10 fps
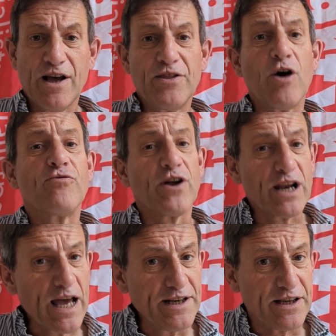No, for
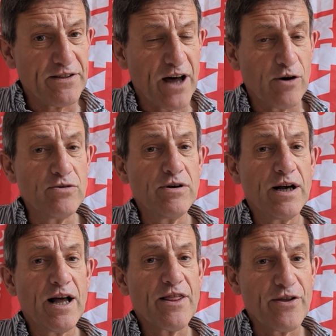Lenin, though,
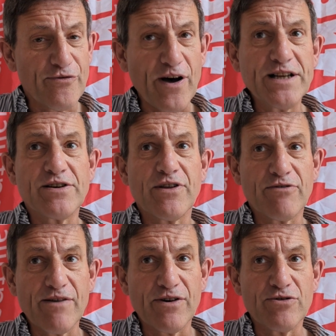the fate of the
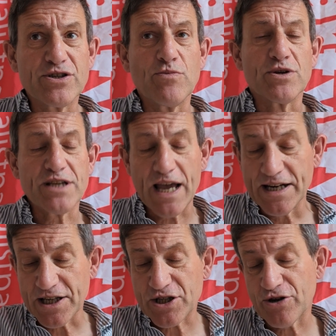revolution was
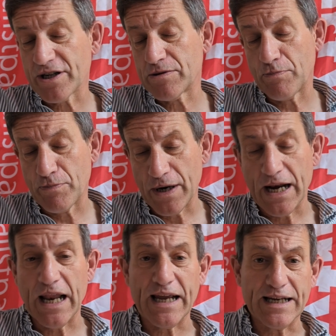inextricably
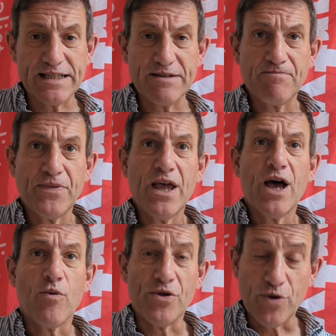linked
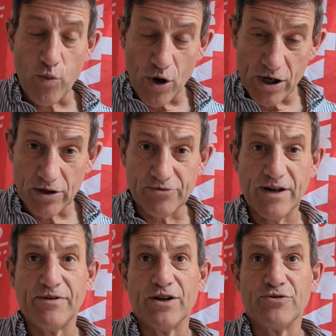with the world
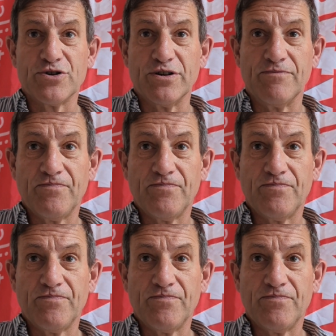revolution.